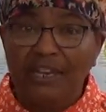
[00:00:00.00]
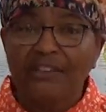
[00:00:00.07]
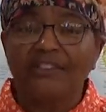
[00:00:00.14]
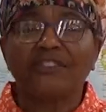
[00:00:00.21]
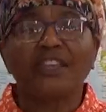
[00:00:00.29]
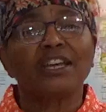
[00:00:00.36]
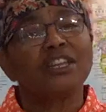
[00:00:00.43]

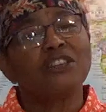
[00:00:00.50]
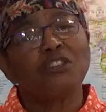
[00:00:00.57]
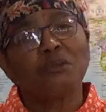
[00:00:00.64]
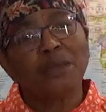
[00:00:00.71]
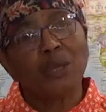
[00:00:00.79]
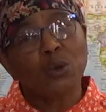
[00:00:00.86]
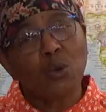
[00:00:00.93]
Study to
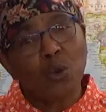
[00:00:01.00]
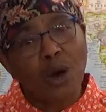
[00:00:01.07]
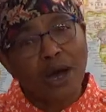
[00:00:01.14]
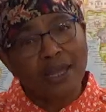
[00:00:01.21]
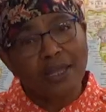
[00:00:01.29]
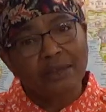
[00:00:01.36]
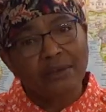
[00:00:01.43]
be
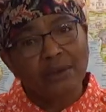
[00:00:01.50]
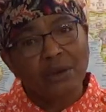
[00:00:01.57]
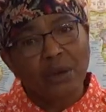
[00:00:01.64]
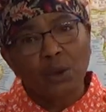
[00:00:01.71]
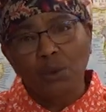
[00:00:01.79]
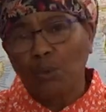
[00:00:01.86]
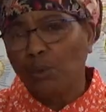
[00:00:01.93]
quiet.
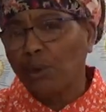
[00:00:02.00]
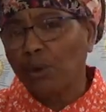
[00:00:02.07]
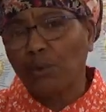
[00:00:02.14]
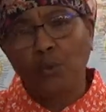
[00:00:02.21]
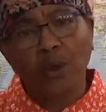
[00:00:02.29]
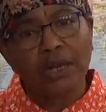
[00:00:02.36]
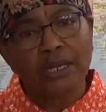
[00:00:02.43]
Work
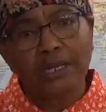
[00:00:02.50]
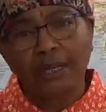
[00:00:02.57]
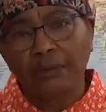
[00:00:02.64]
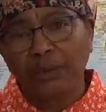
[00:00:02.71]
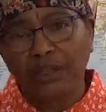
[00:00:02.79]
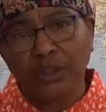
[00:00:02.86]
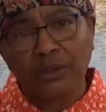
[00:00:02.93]
willingly
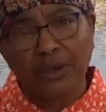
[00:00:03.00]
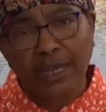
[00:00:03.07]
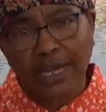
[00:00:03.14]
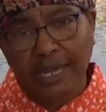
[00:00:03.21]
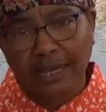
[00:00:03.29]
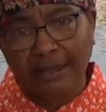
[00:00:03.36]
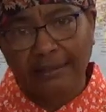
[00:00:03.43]
with your
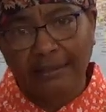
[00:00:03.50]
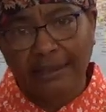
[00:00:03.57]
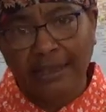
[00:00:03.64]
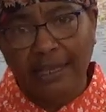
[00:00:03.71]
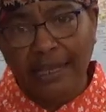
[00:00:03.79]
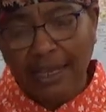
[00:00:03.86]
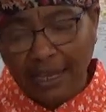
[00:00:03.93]
hands.
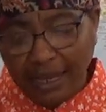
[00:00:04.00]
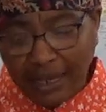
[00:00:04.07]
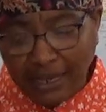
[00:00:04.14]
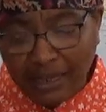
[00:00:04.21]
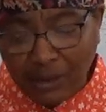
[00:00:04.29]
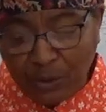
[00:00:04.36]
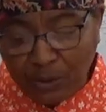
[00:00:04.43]

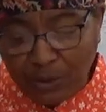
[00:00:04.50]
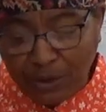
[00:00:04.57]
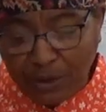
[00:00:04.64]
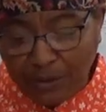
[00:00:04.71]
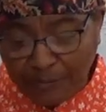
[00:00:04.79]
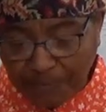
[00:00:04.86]
Hallelujah.